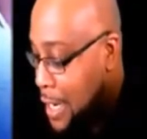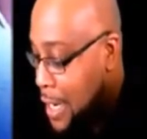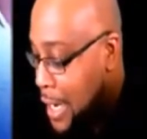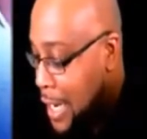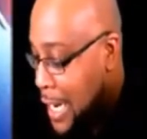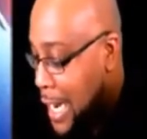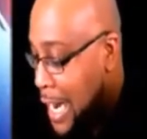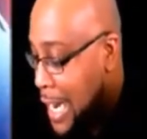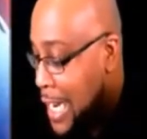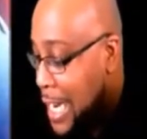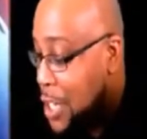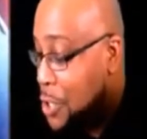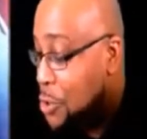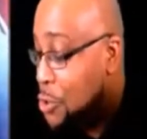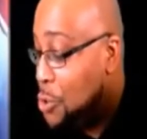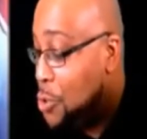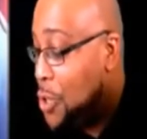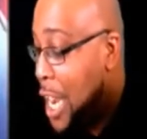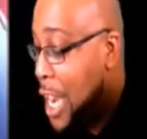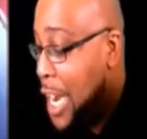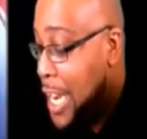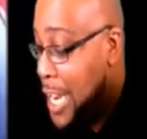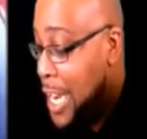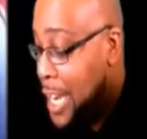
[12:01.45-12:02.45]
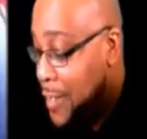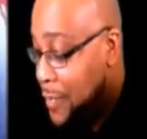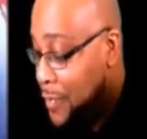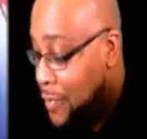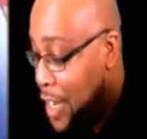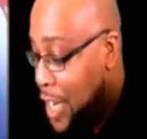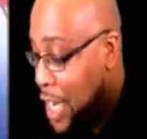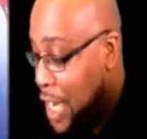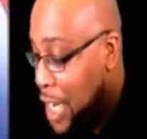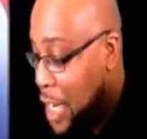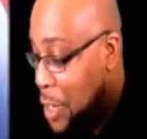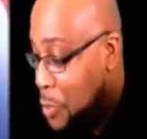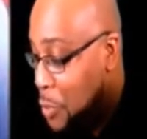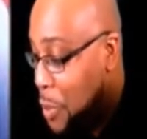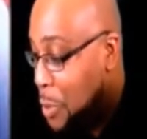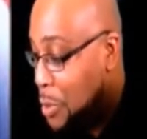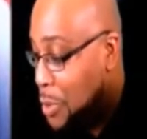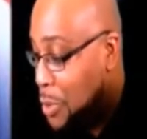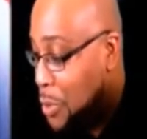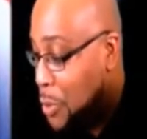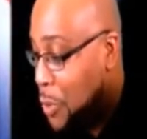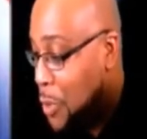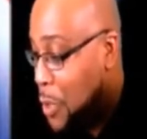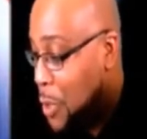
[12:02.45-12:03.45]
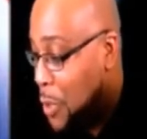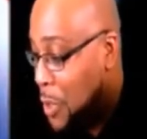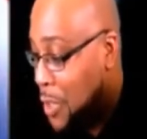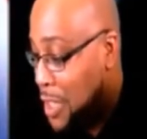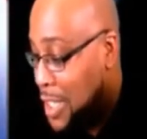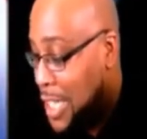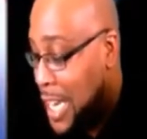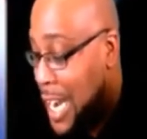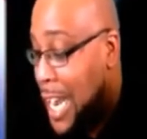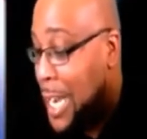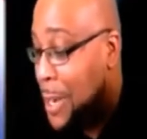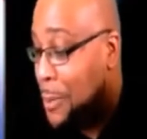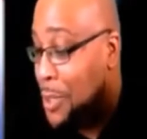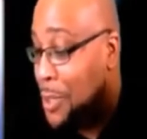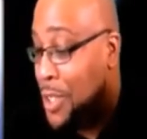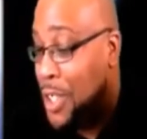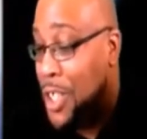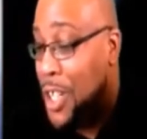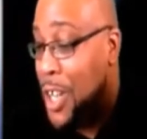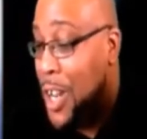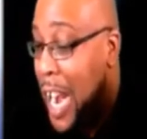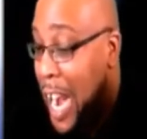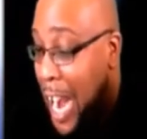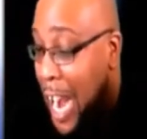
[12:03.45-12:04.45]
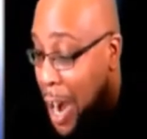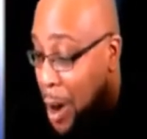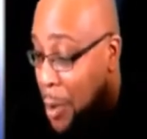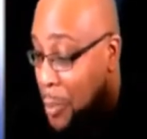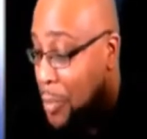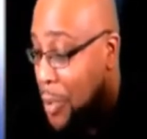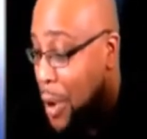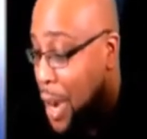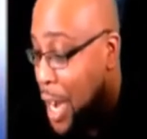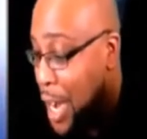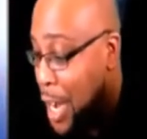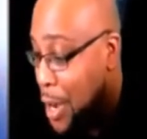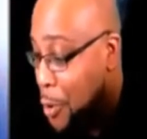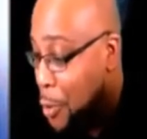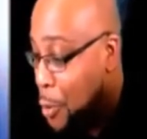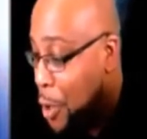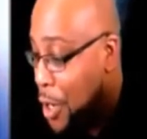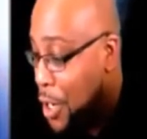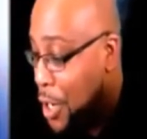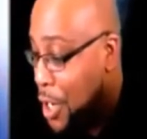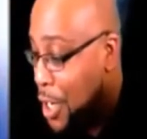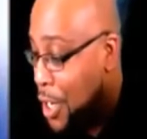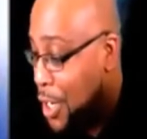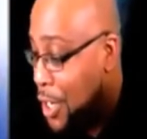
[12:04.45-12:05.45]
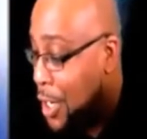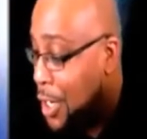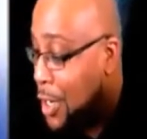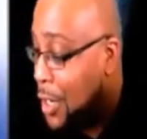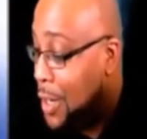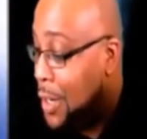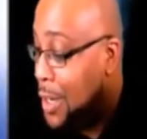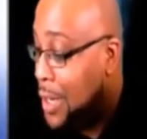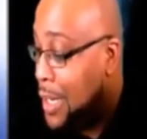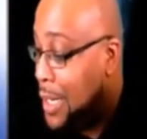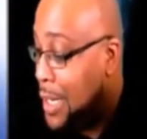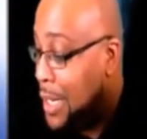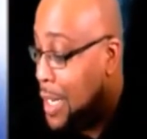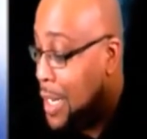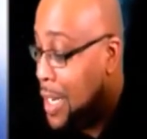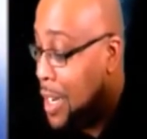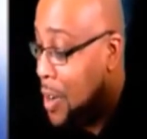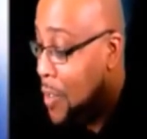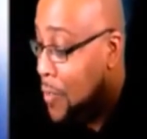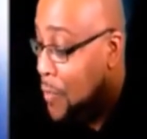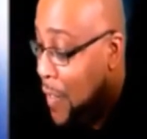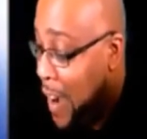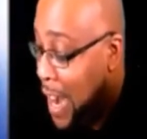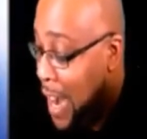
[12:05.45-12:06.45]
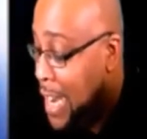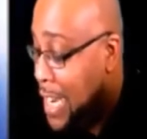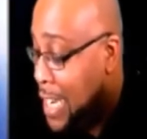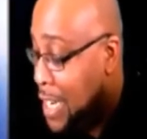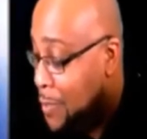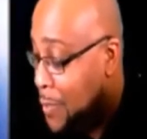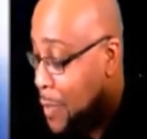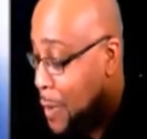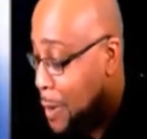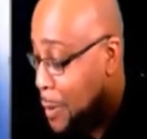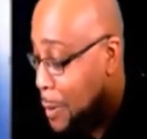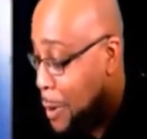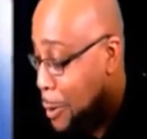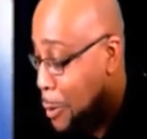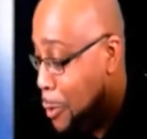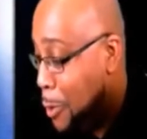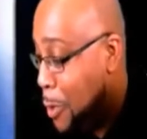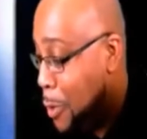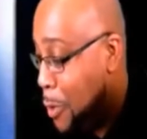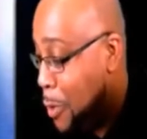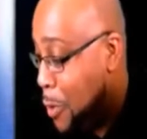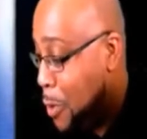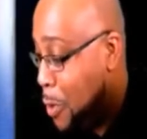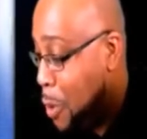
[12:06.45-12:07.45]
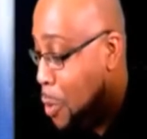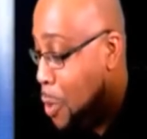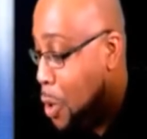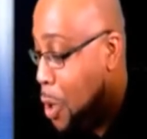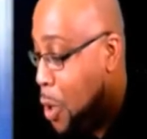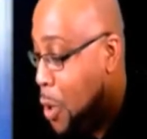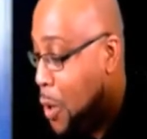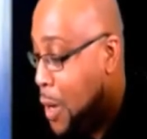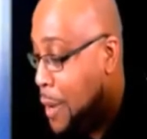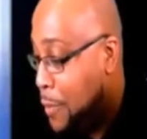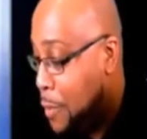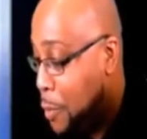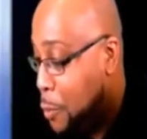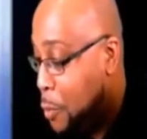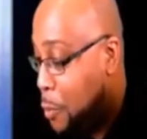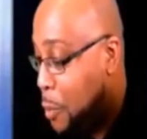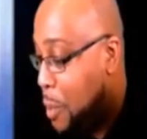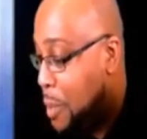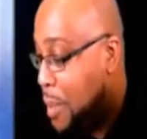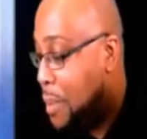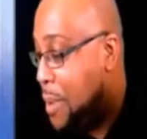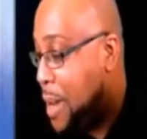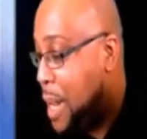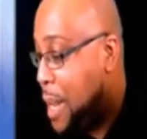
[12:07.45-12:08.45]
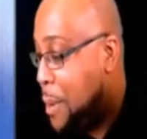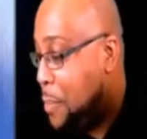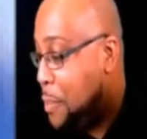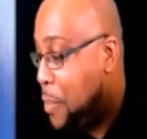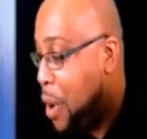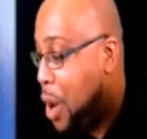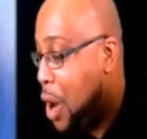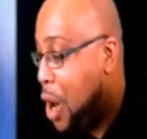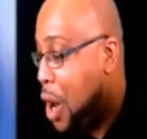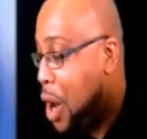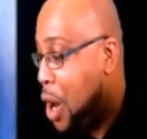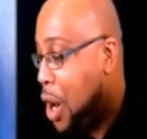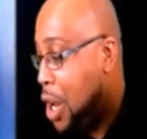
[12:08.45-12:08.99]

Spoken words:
And I guess you trying to intervene. What was going on? It sounded like it was another outbreak or another fight that's pretty good go on. If you can remember that part.